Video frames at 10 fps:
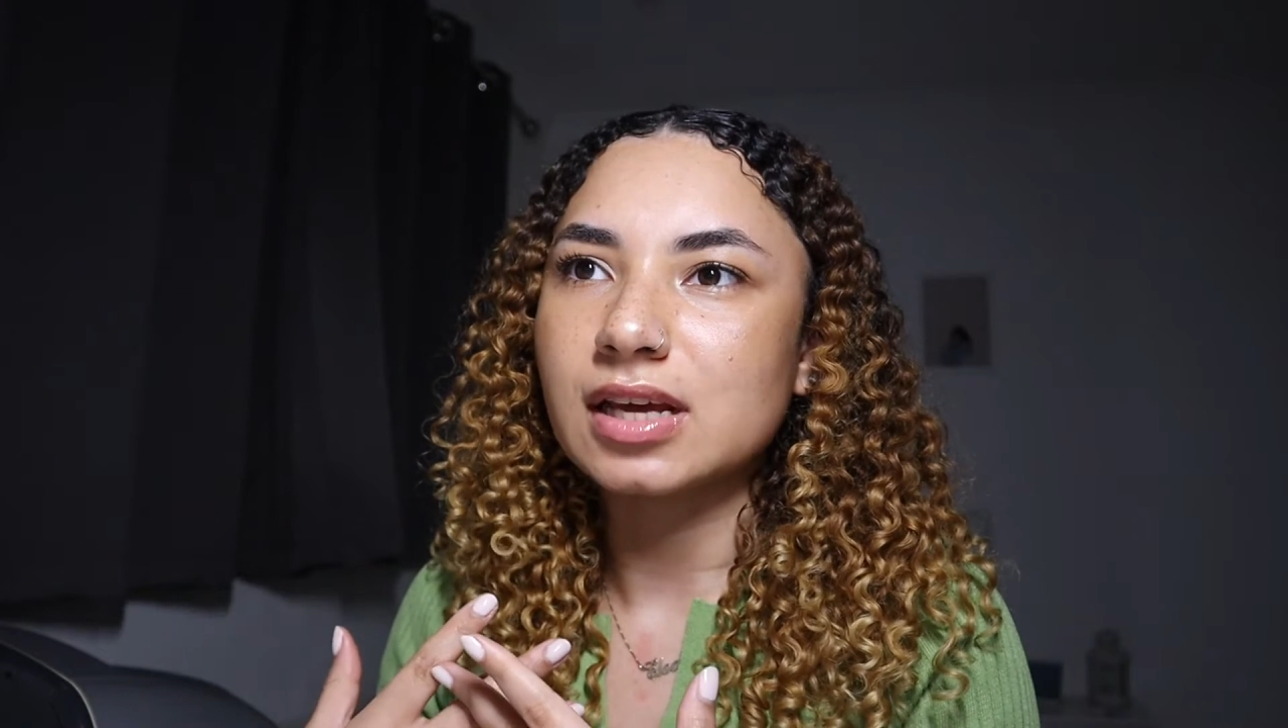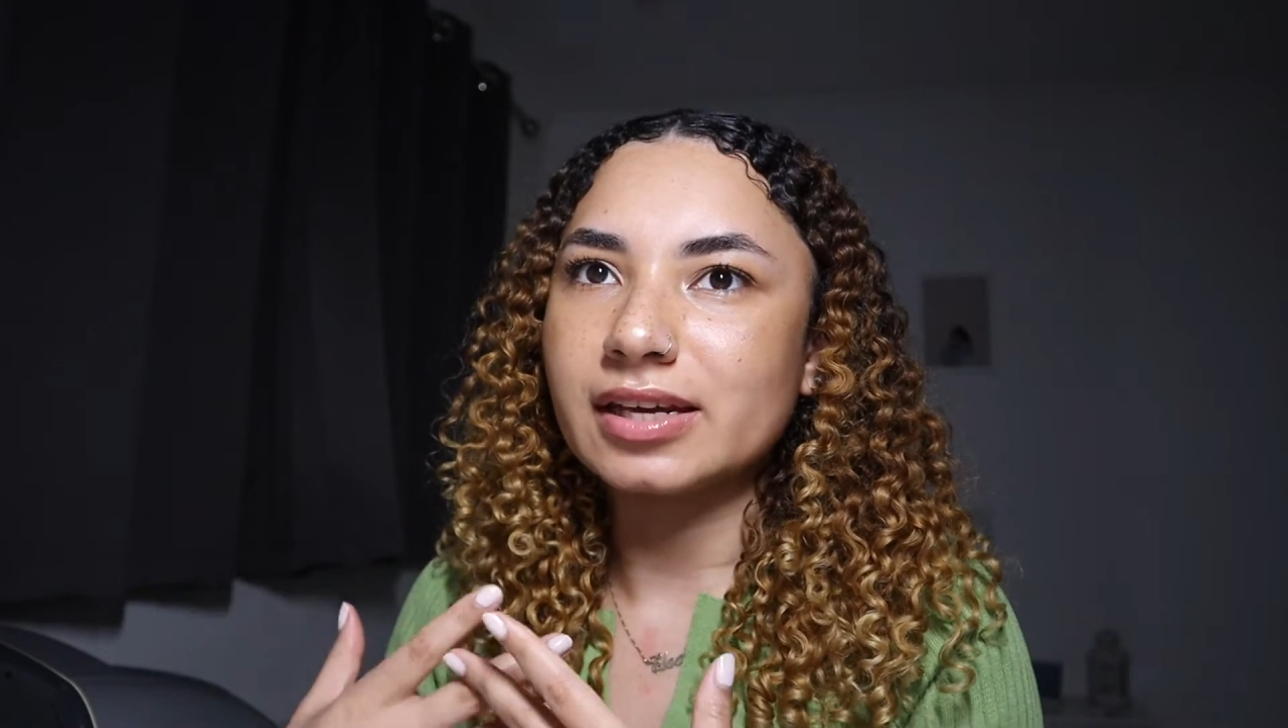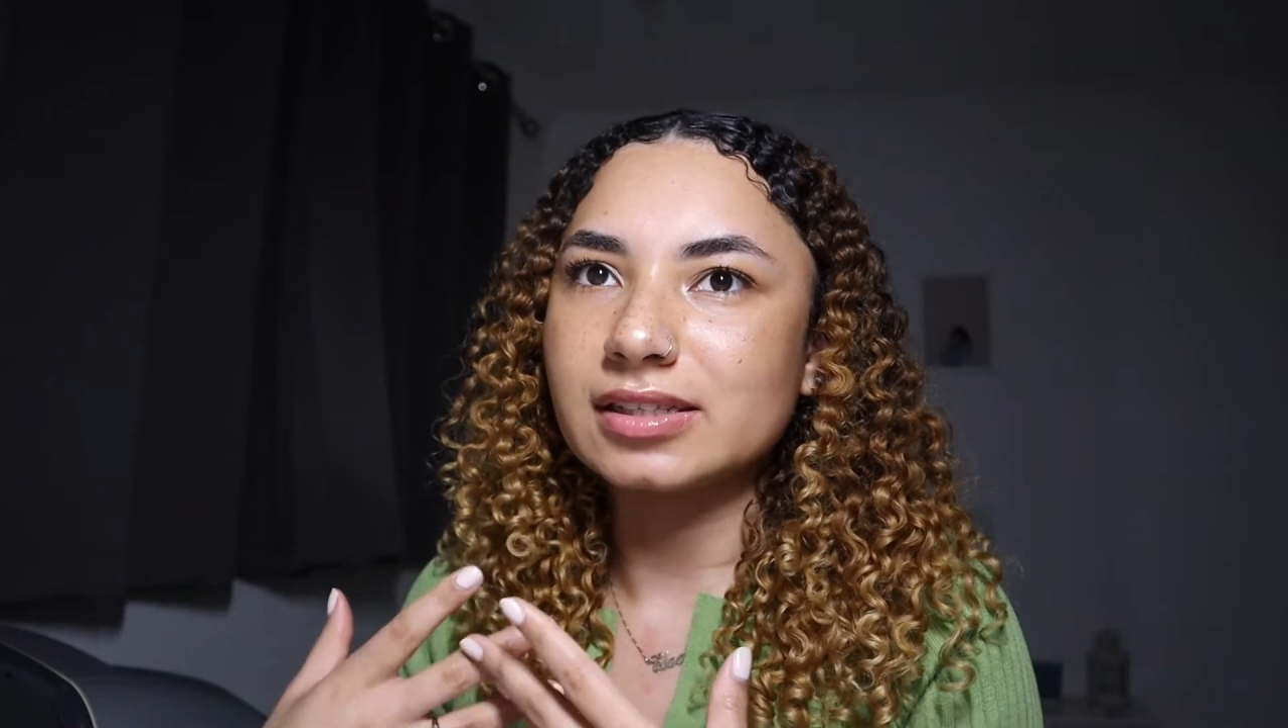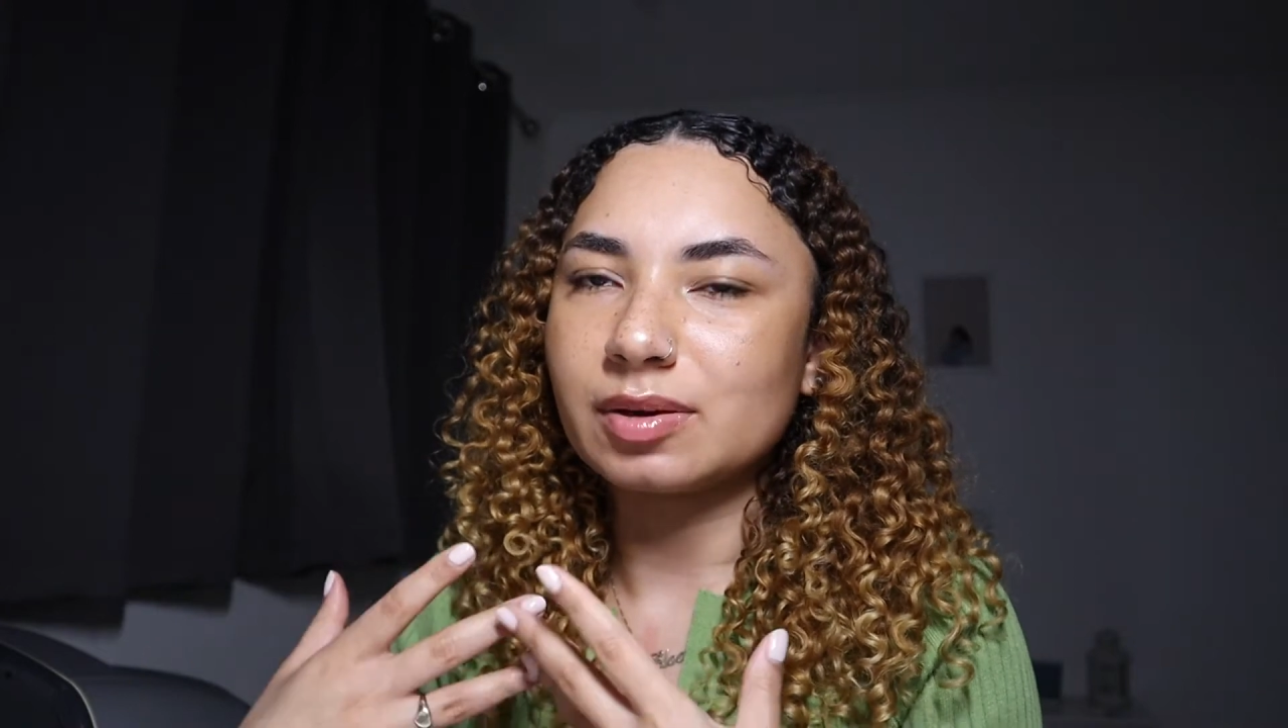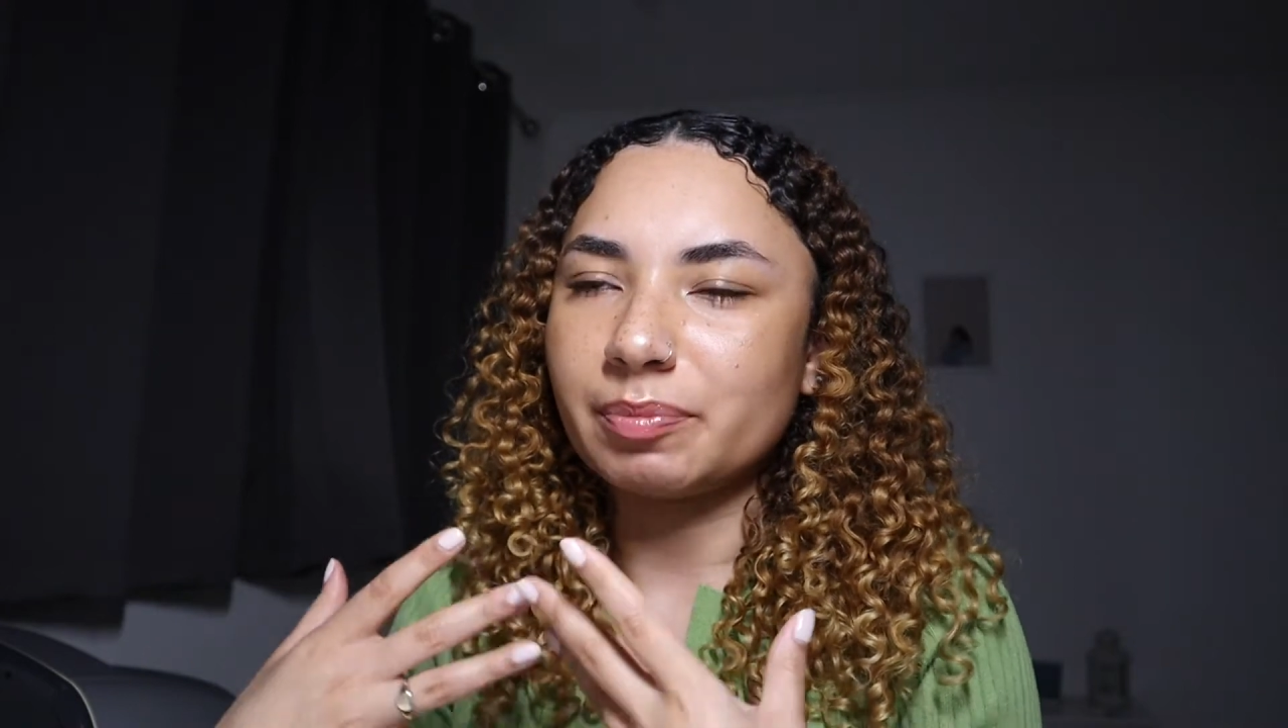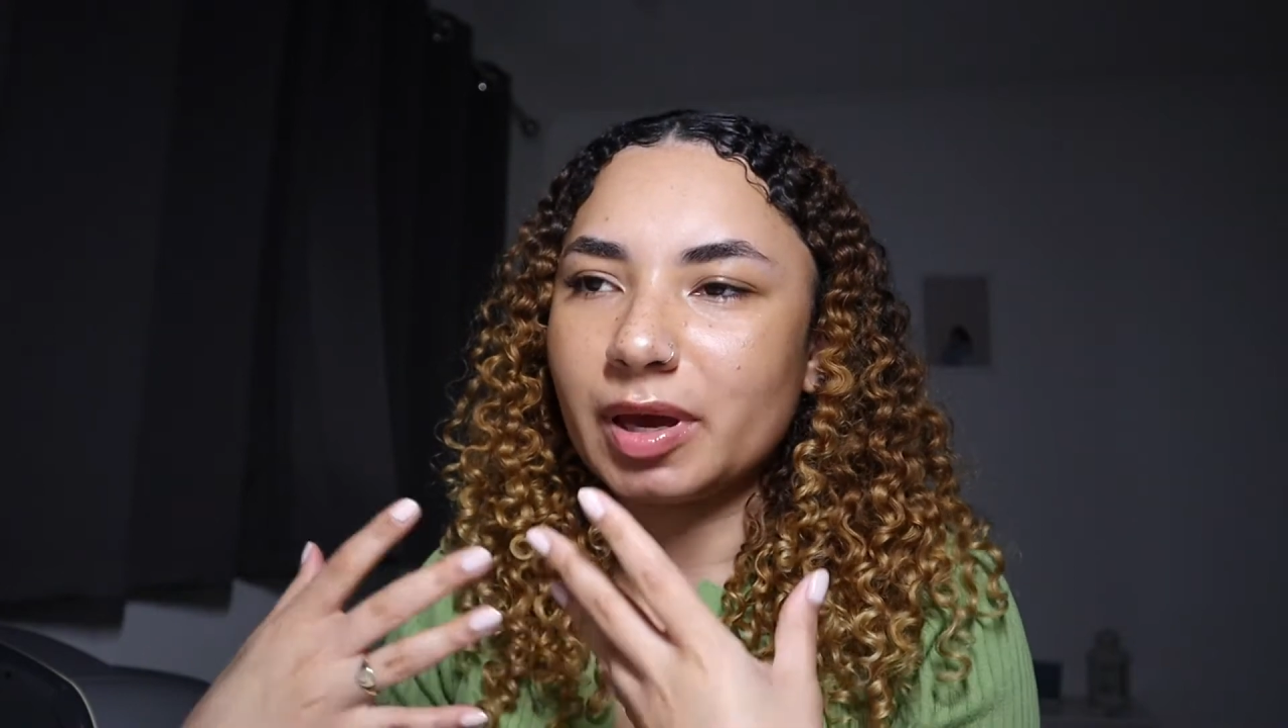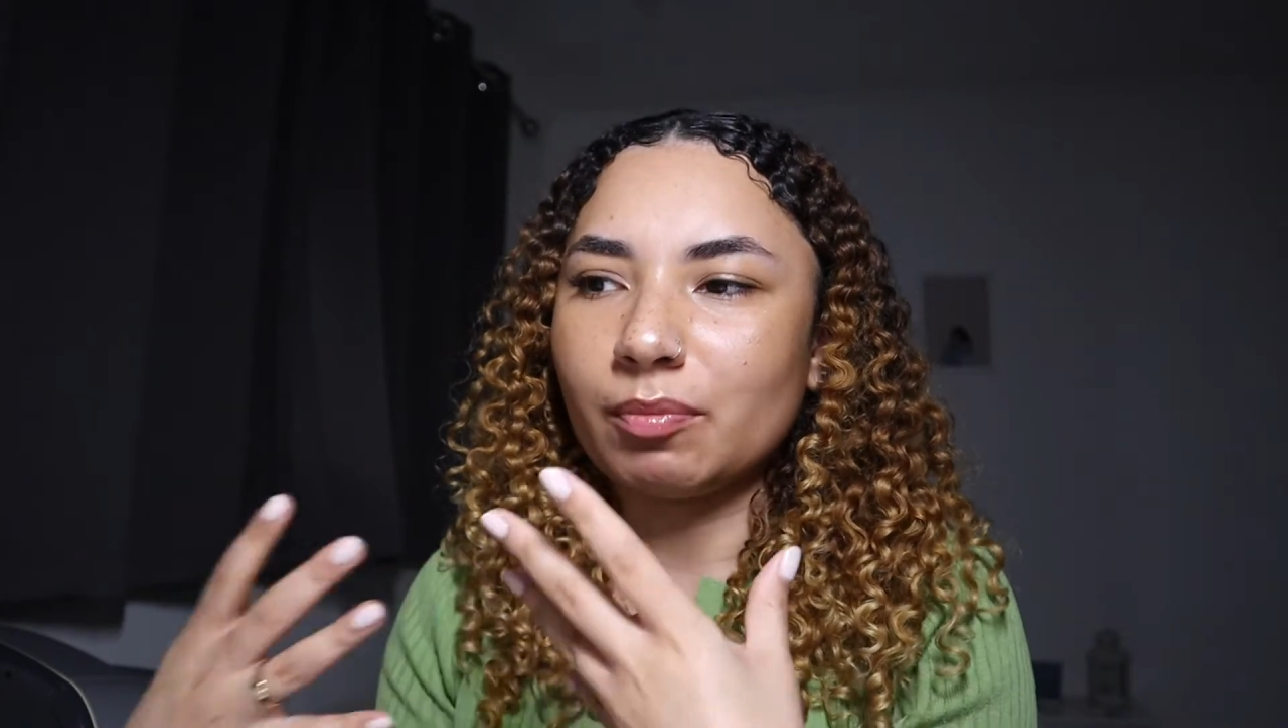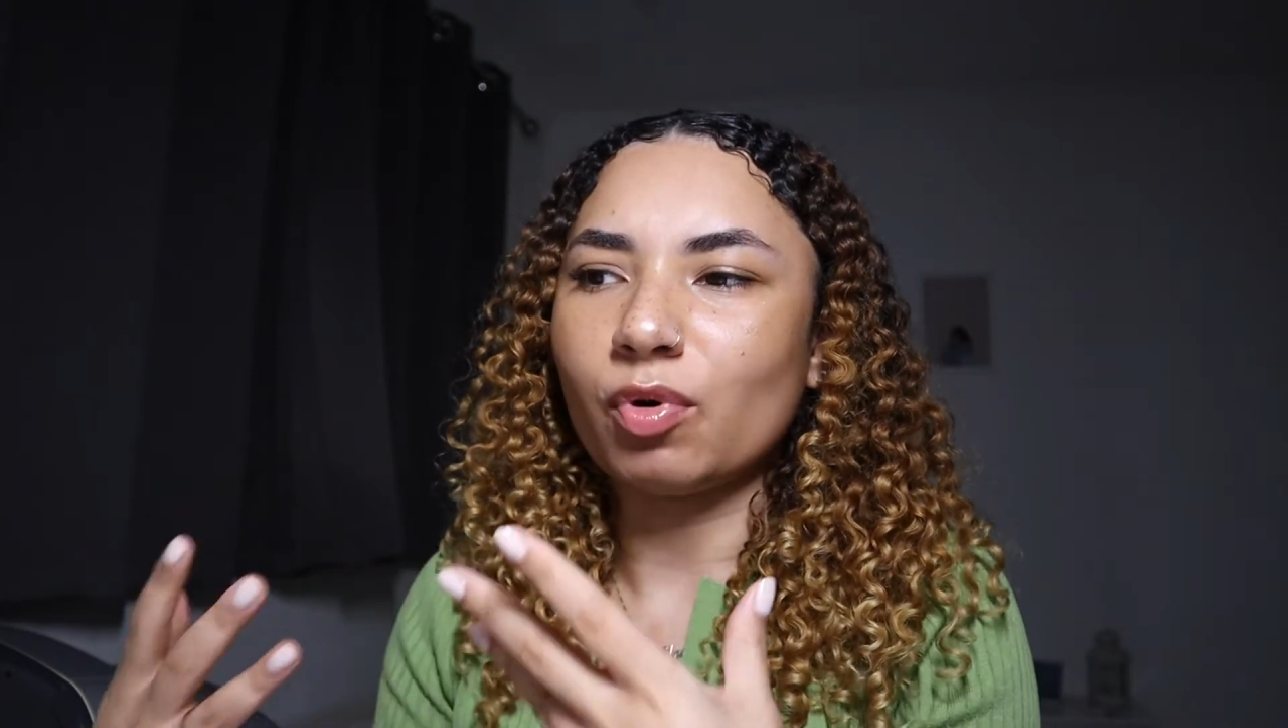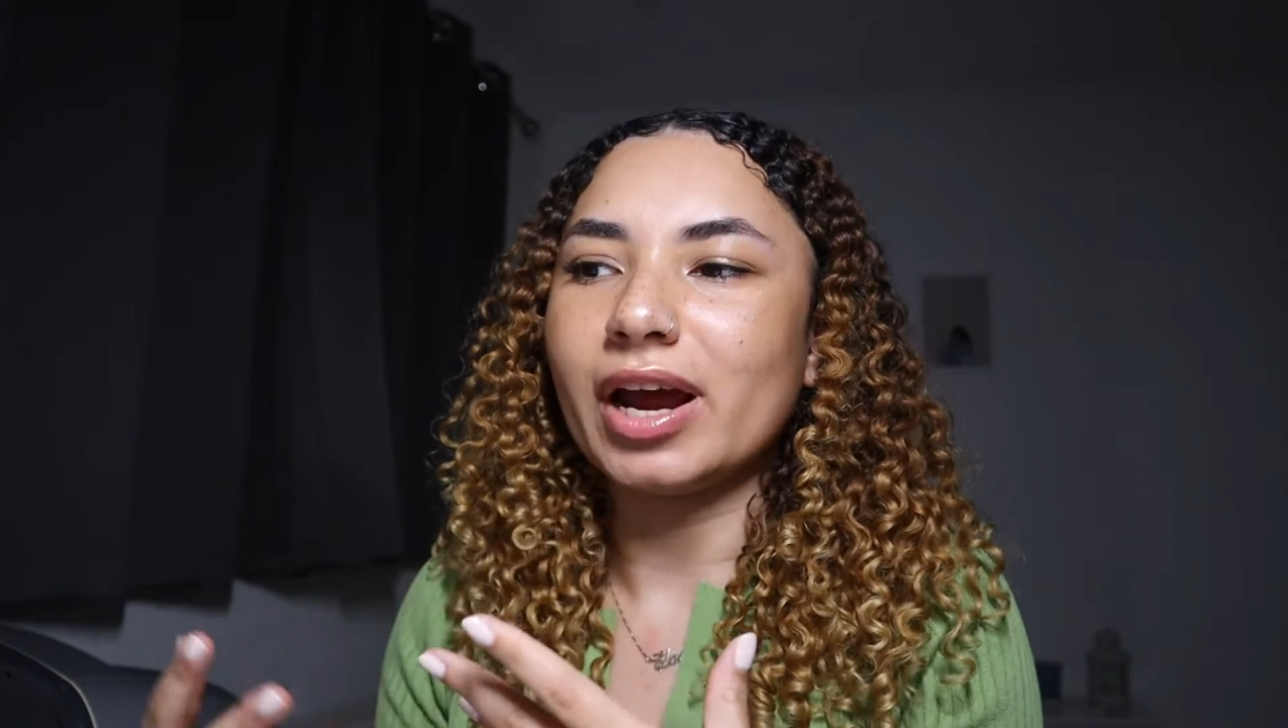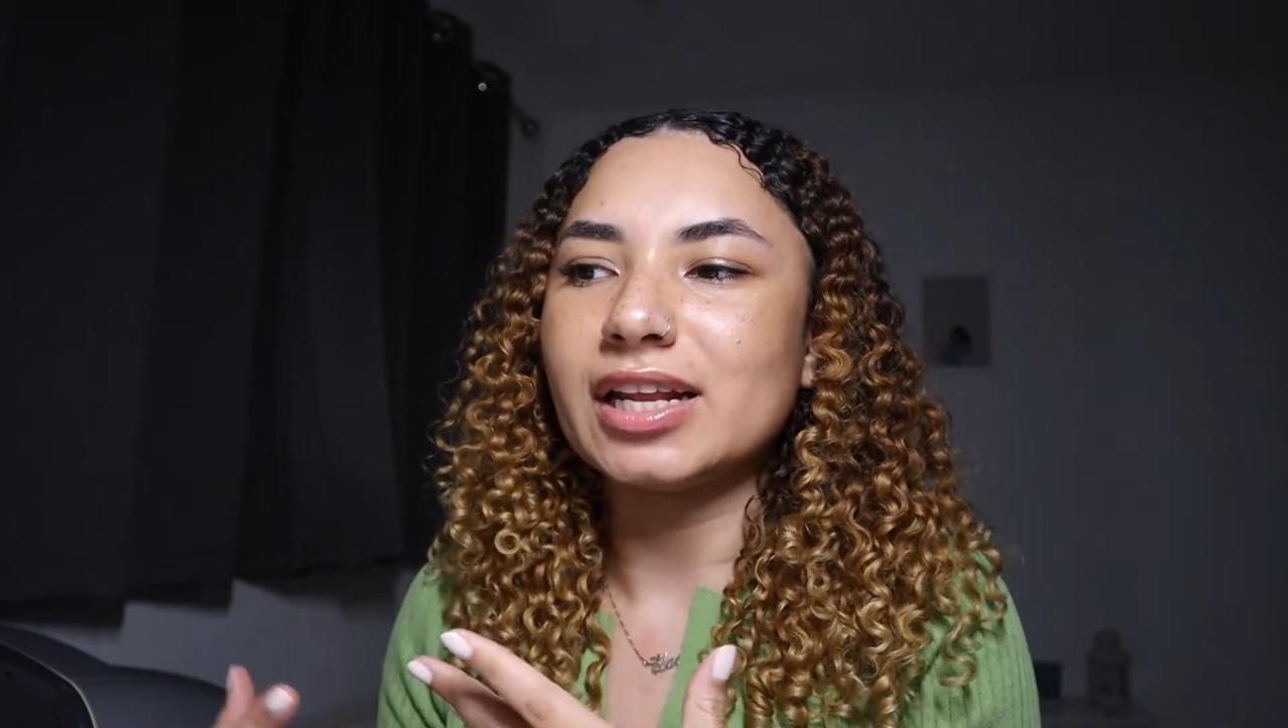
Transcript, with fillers: it's a bit more